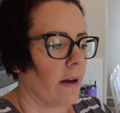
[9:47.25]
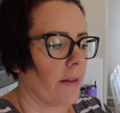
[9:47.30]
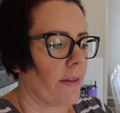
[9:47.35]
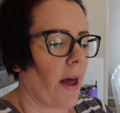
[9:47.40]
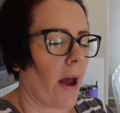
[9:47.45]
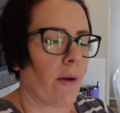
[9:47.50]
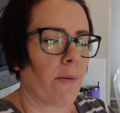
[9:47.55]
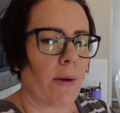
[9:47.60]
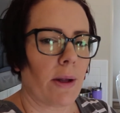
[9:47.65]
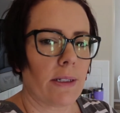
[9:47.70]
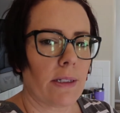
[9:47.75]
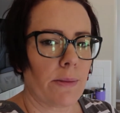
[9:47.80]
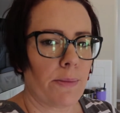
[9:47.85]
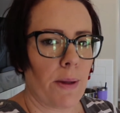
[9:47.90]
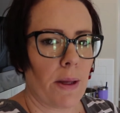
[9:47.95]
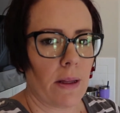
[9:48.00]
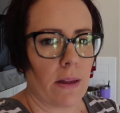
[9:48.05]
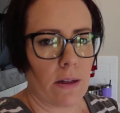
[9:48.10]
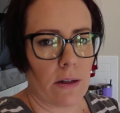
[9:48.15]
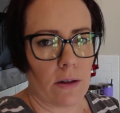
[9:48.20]
that
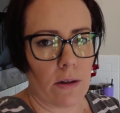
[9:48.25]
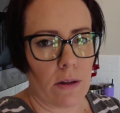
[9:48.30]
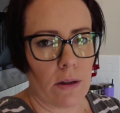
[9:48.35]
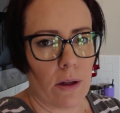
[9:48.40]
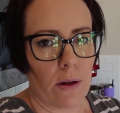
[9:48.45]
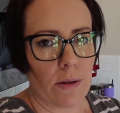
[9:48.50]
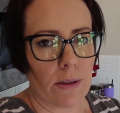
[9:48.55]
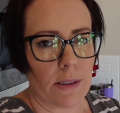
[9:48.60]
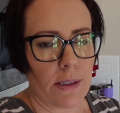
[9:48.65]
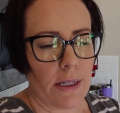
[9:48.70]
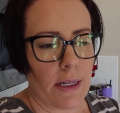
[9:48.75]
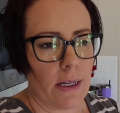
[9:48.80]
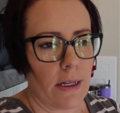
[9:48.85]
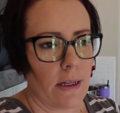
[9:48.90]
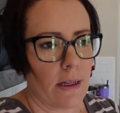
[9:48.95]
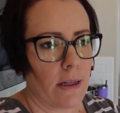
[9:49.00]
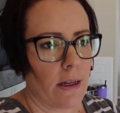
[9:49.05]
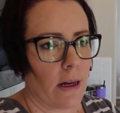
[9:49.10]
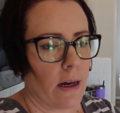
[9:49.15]
recipe a little closely,